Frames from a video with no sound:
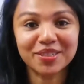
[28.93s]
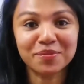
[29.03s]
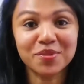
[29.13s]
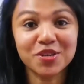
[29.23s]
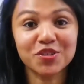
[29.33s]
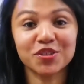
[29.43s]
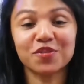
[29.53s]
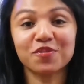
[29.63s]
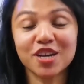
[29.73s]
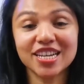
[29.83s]
Welcome to
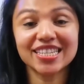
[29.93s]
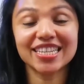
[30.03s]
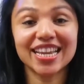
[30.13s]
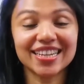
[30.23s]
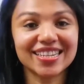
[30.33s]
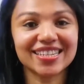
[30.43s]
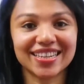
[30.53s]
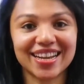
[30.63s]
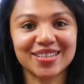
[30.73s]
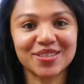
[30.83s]
the first English
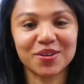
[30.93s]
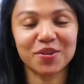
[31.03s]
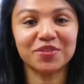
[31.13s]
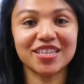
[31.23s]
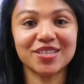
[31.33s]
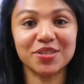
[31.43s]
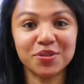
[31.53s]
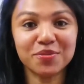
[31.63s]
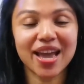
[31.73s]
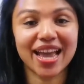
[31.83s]
class of this
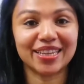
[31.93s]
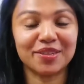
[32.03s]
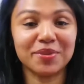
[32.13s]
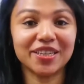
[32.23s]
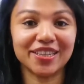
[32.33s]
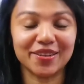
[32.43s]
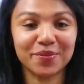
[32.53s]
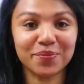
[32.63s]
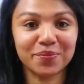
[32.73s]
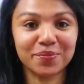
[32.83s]
new academic year.
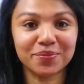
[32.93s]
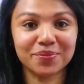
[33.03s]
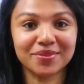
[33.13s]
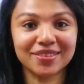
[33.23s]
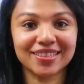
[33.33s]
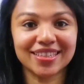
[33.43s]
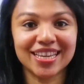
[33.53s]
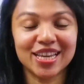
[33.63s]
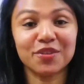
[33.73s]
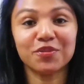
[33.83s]

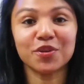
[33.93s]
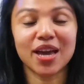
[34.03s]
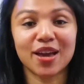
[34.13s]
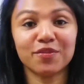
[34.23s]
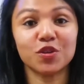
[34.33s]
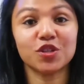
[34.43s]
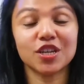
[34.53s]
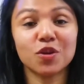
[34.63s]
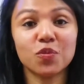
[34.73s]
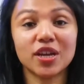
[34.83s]
If you have your
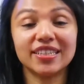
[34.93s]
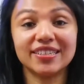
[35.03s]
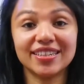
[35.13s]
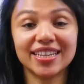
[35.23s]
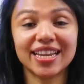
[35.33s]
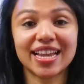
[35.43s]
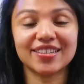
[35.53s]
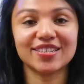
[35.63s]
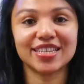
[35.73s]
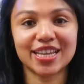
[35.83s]
Term 1 Learning
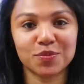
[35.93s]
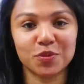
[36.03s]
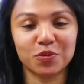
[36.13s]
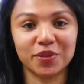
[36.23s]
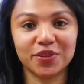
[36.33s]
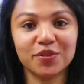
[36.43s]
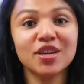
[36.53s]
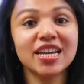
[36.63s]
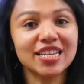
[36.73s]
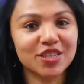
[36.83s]
Ladders textbook with you,
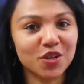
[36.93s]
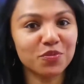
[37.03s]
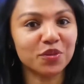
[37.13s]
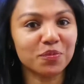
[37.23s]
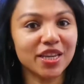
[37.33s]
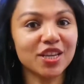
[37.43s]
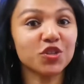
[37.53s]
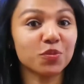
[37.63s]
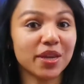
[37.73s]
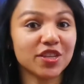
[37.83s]
turn with me
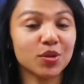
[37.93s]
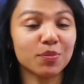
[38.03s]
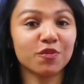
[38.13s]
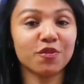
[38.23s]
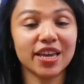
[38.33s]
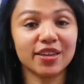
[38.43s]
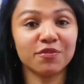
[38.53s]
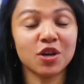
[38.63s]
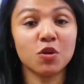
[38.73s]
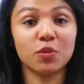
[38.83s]
to page number 5
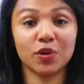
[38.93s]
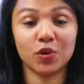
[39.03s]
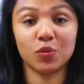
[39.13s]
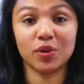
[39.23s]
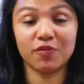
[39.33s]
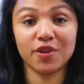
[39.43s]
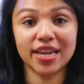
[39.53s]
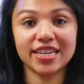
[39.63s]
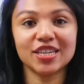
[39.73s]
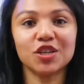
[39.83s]
where you will
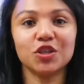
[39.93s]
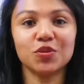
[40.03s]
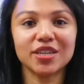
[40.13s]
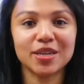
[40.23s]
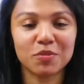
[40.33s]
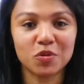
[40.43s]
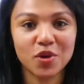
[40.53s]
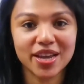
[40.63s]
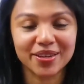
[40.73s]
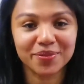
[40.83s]
find unit number
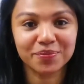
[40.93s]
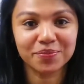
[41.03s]
1,